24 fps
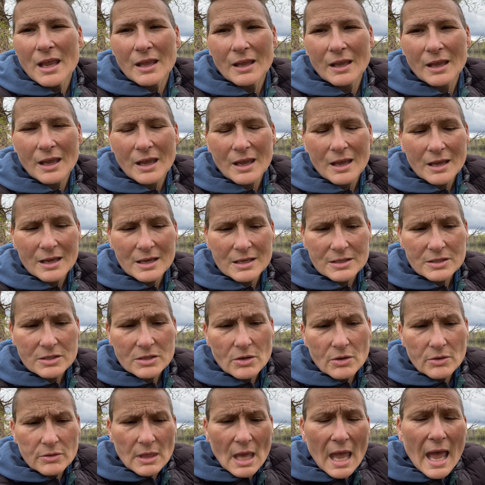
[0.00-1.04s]
Uh,
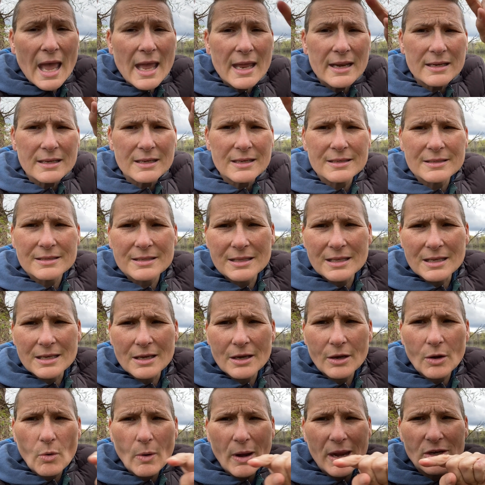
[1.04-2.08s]
so that is the
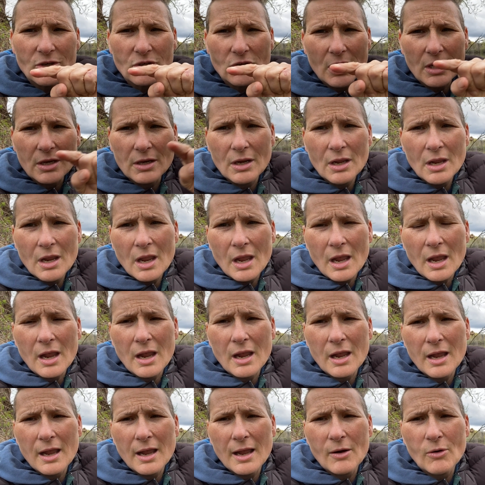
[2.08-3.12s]
equation
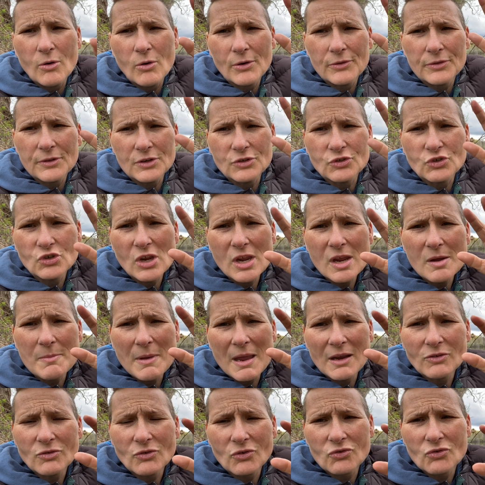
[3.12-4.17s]
uh, or the
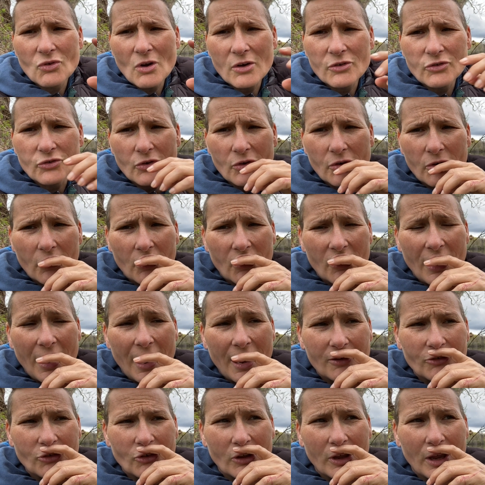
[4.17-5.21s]
geometric structure,
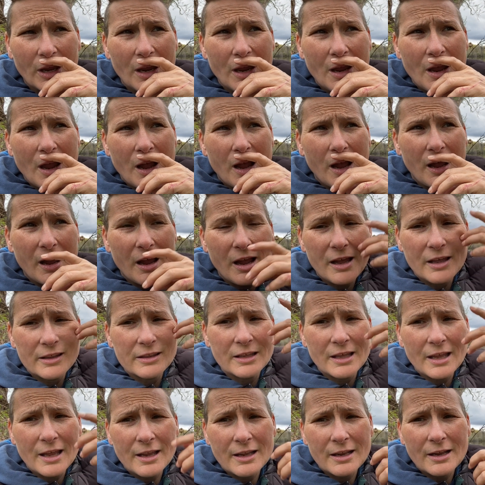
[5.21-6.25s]
actually, uh,
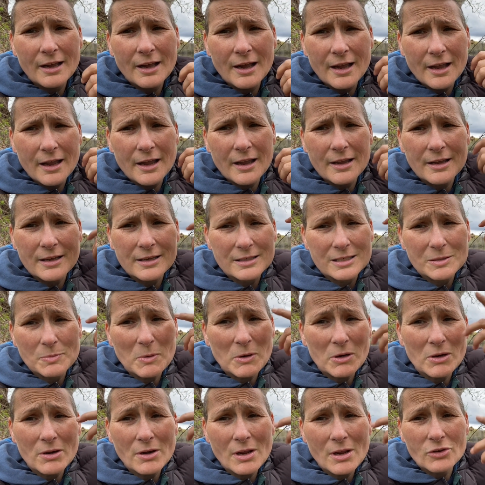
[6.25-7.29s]
that uh,
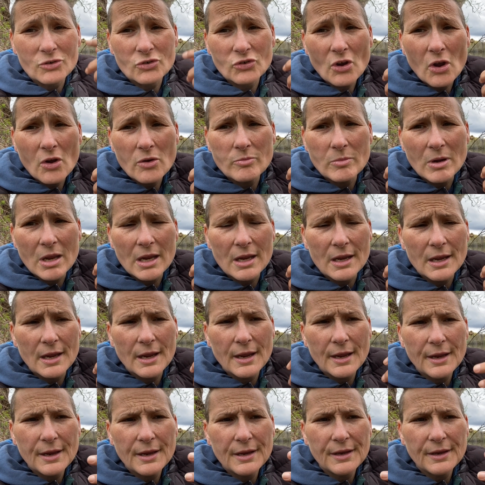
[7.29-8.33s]
Spirit shown me
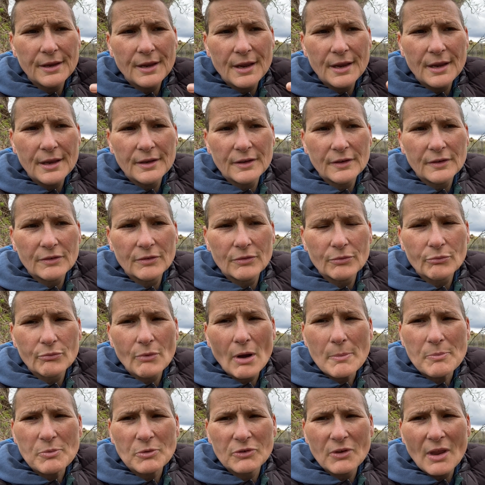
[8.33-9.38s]
it is
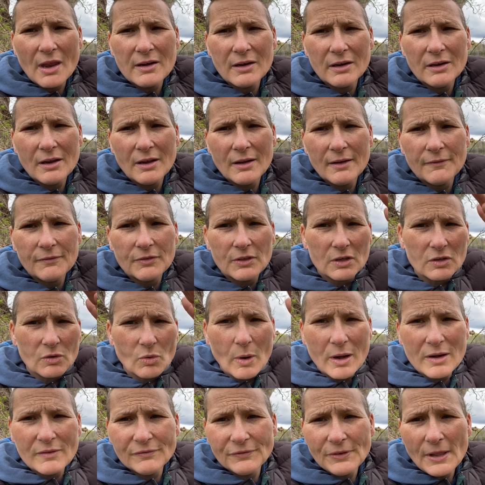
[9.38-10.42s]
representative of the
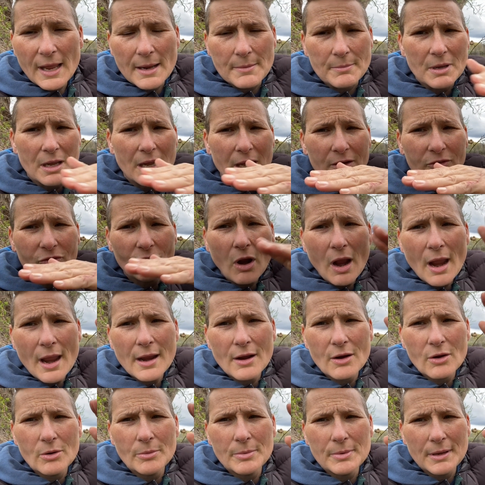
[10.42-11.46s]
twin flame, a
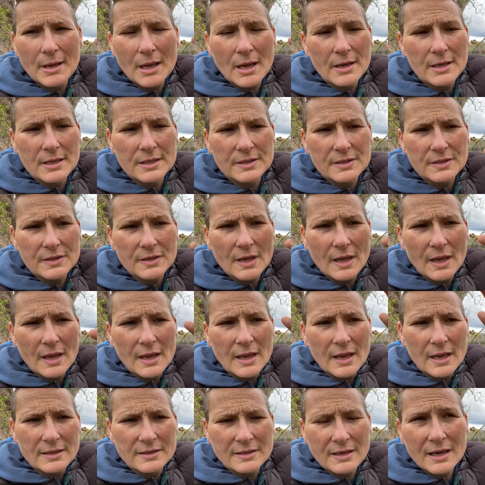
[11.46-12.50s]
triangle, because
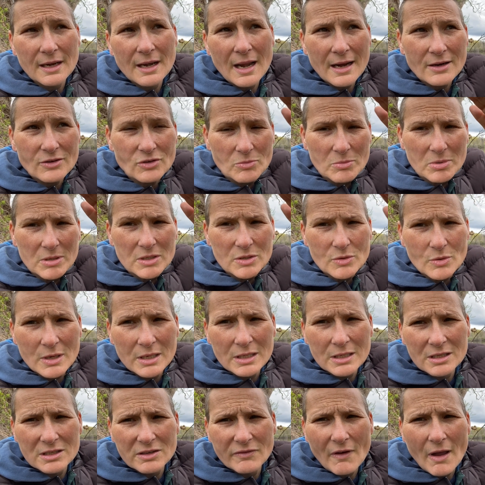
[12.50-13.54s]
it's a connection between
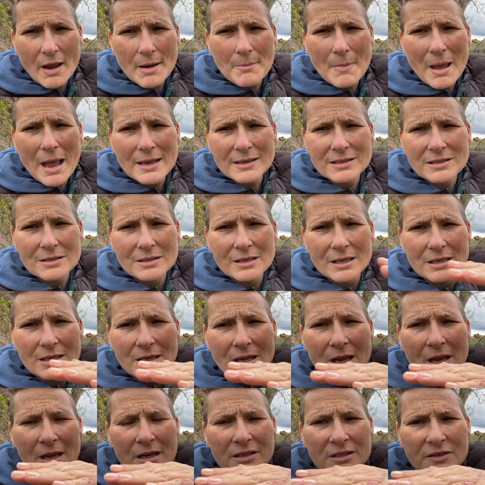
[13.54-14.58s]
the divine masculine,
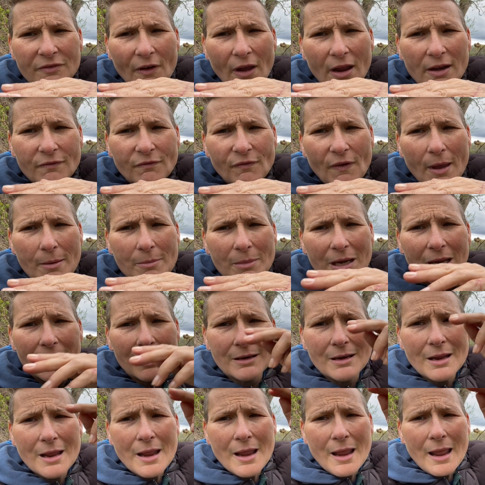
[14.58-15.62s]
divine feminine,
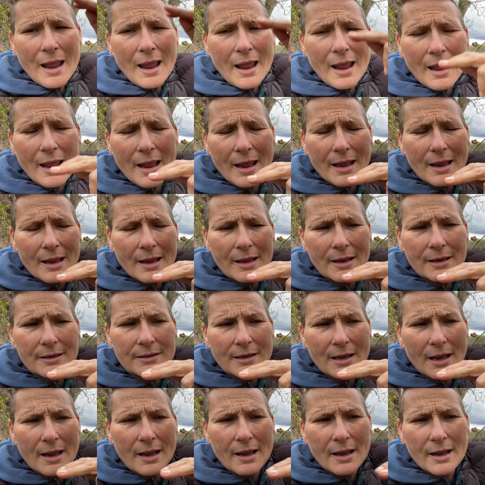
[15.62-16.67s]
and
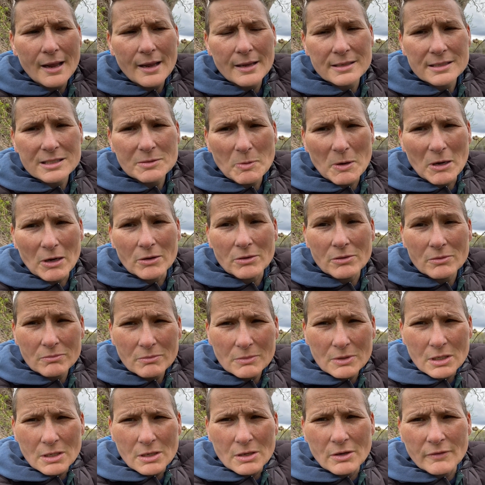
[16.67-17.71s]
Spirit,
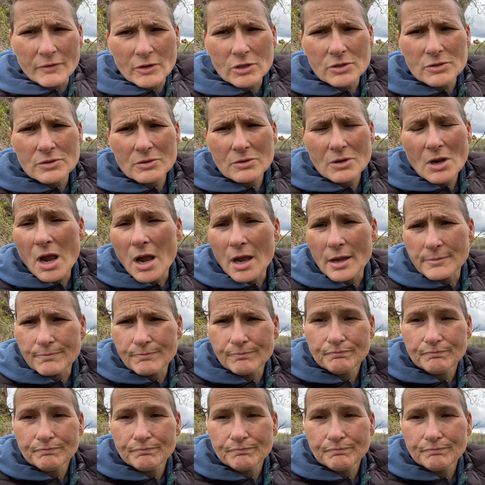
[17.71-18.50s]
the universe, God.